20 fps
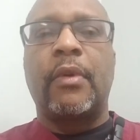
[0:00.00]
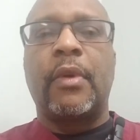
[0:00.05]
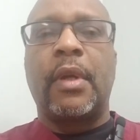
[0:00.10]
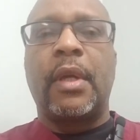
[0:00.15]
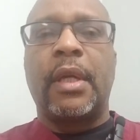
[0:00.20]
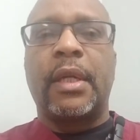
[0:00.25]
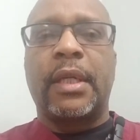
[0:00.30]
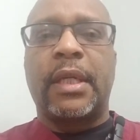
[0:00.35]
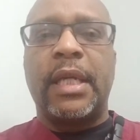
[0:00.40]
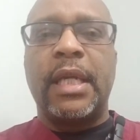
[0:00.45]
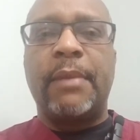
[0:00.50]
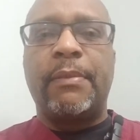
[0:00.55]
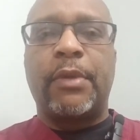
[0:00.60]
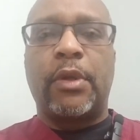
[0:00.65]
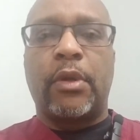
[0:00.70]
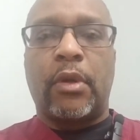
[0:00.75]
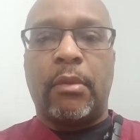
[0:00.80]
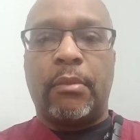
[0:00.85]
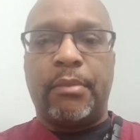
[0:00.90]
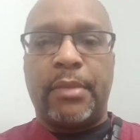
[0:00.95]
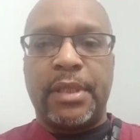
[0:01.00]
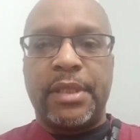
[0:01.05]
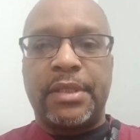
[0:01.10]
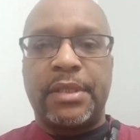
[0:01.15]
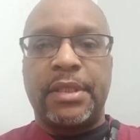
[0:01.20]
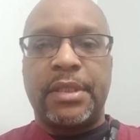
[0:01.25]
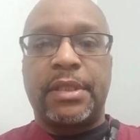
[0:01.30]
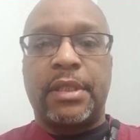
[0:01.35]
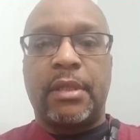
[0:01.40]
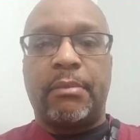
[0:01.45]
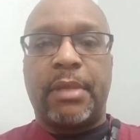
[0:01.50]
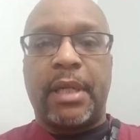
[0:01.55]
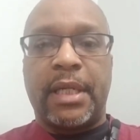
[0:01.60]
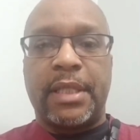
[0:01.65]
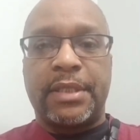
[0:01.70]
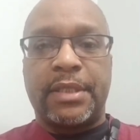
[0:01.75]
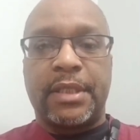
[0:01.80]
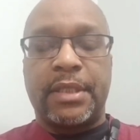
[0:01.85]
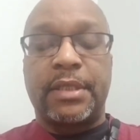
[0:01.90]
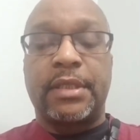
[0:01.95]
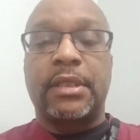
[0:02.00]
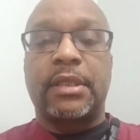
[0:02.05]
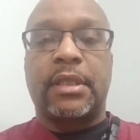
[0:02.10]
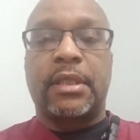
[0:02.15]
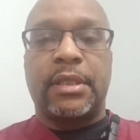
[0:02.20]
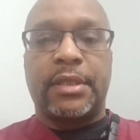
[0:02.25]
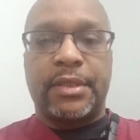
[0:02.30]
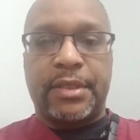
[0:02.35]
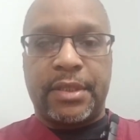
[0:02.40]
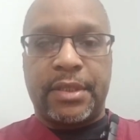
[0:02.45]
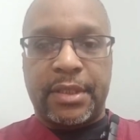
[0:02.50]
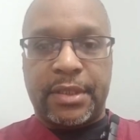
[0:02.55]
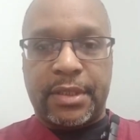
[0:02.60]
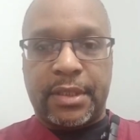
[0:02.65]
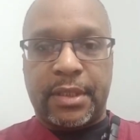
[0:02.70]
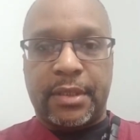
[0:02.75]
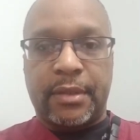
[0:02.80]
keep your business deposits consistent.